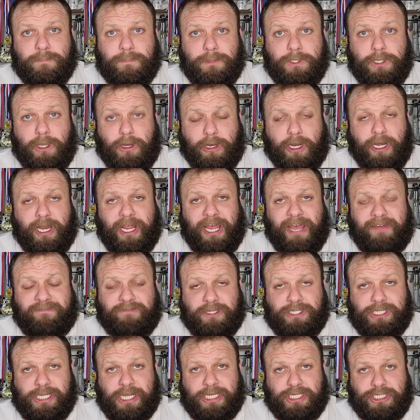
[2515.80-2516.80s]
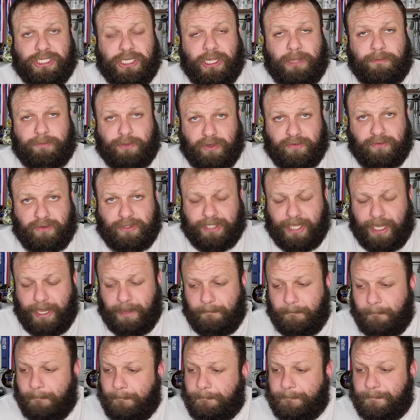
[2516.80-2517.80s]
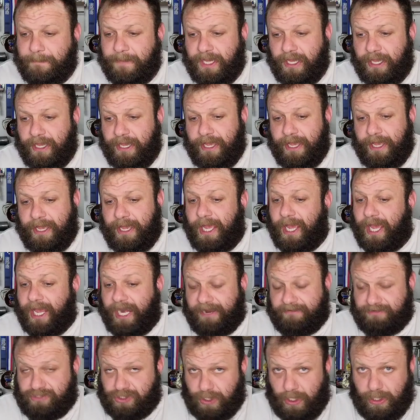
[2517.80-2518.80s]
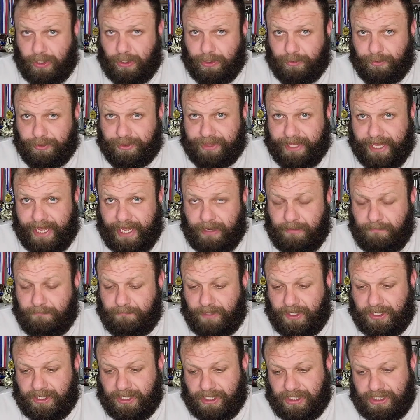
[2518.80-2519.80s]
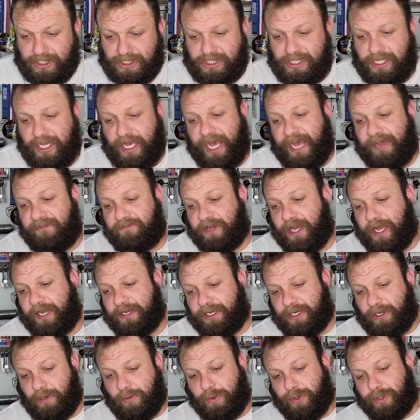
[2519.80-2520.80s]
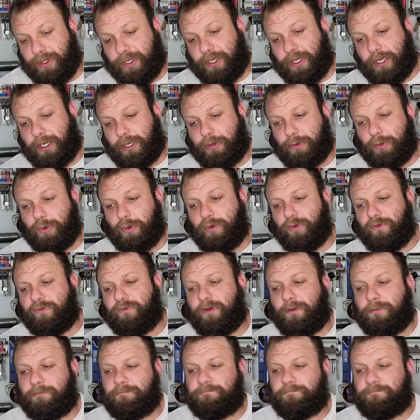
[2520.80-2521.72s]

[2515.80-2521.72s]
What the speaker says: You're going to have to change it up over time. And I've struggled with that because I've gotten in a really good groove